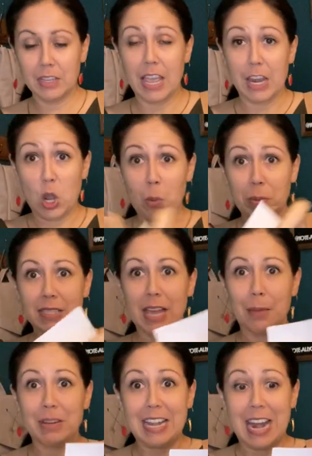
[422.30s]
It opens
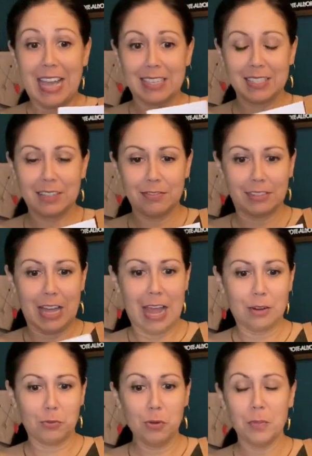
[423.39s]
up nice and
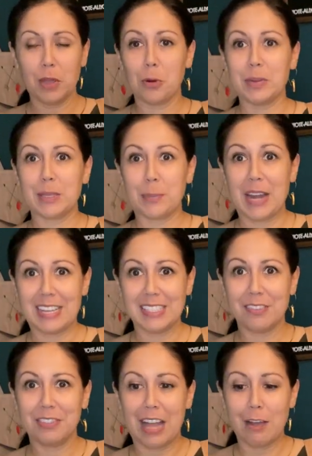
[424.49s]
flat. Whoop, it opens up nice
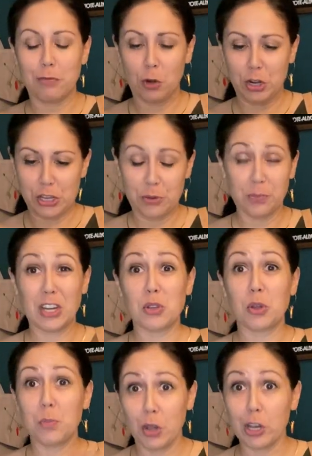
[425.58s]
and flat for you and
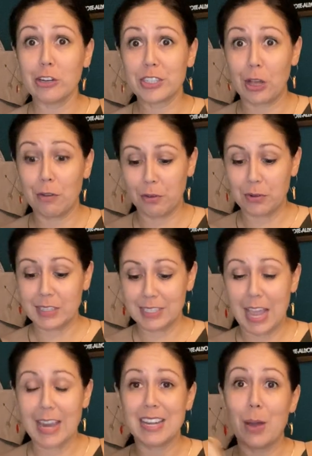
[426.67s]
you can put your cell phone
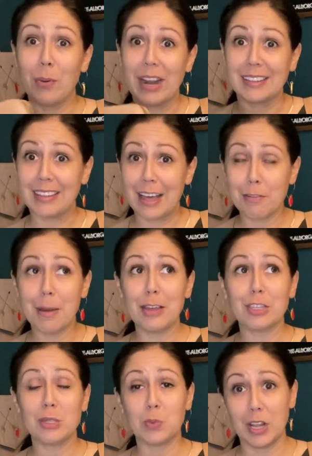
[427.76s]
inside. Now what I love about
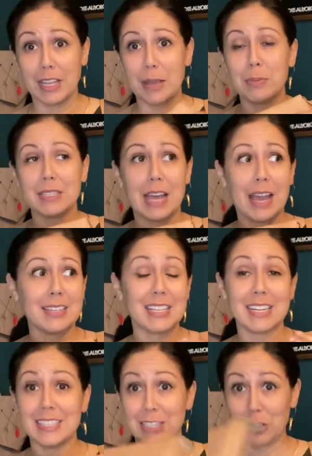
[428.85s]
this wallet, besides
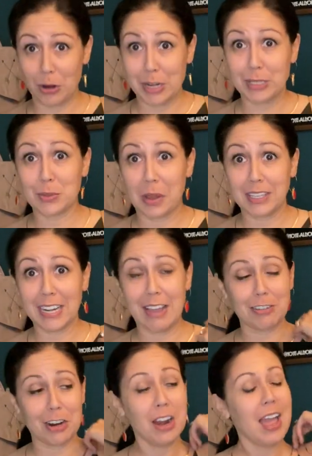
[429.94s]
that it's the greatest wallet
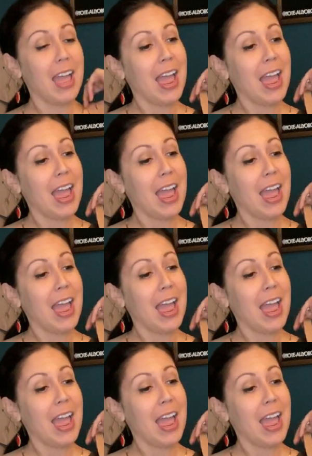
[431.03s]
ever,